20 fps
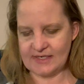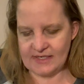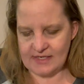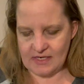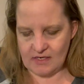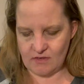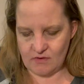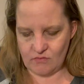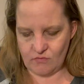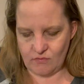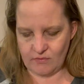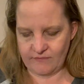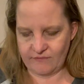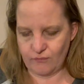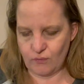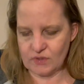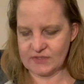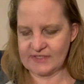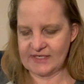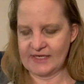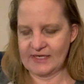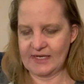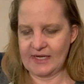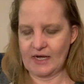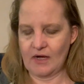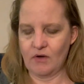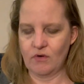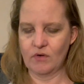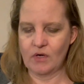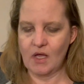count or a 14
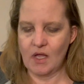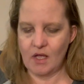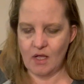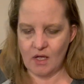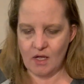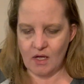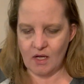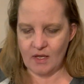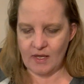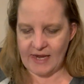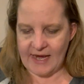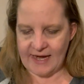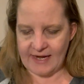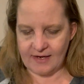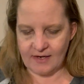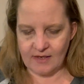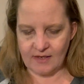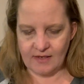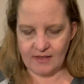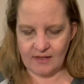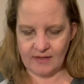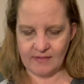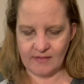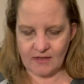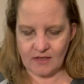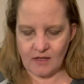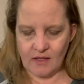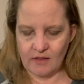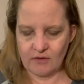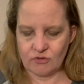count Ada in the
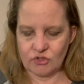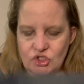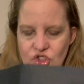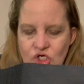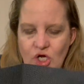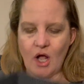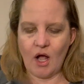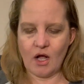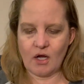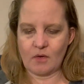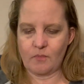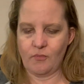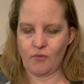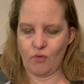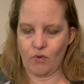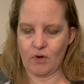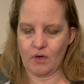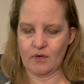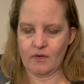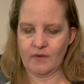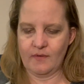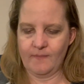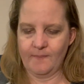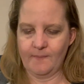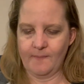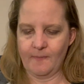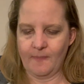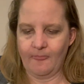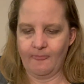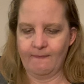color chalkboard.
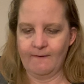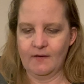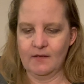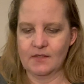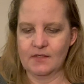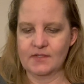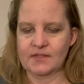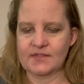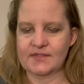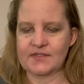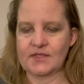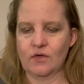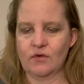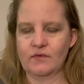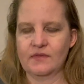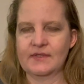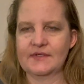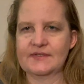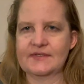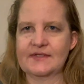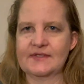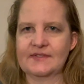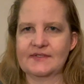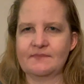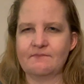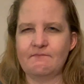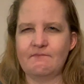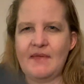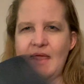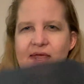So this is
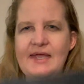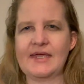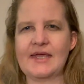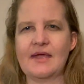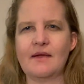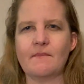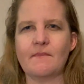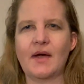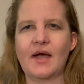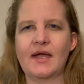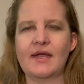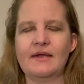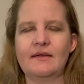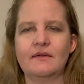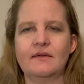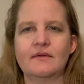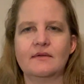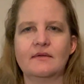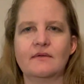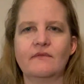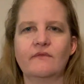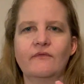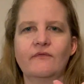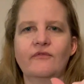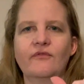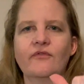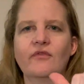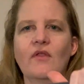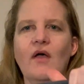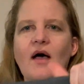making my
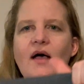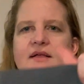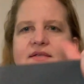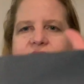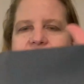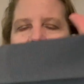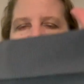floss